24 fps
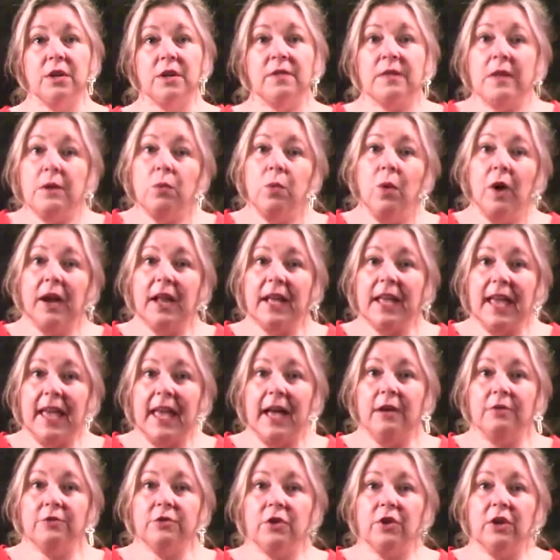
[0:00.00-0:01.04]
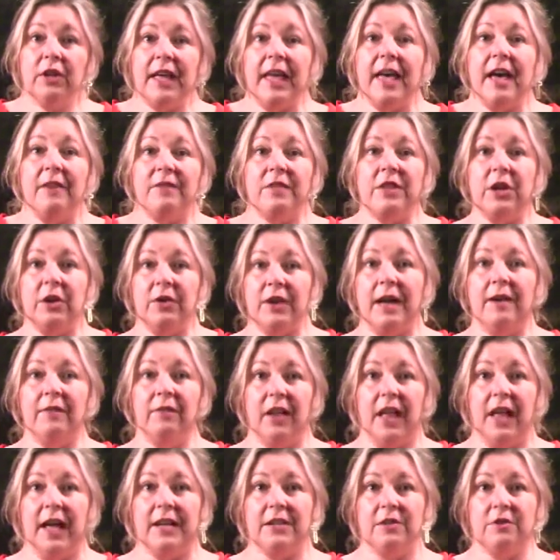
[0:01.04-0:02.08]
then what accounts are left that don't have
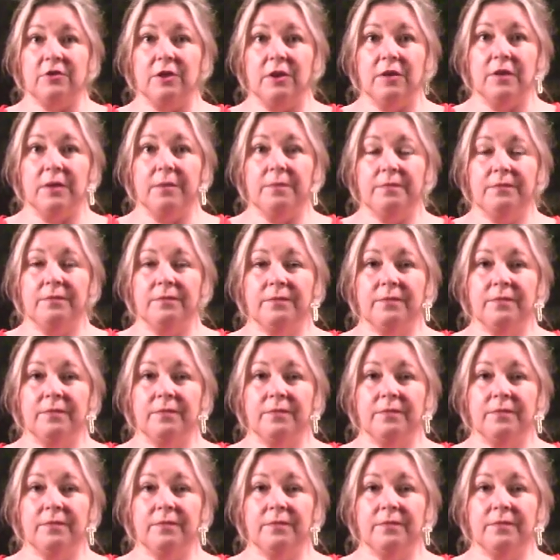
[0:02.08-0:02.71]
lines through them?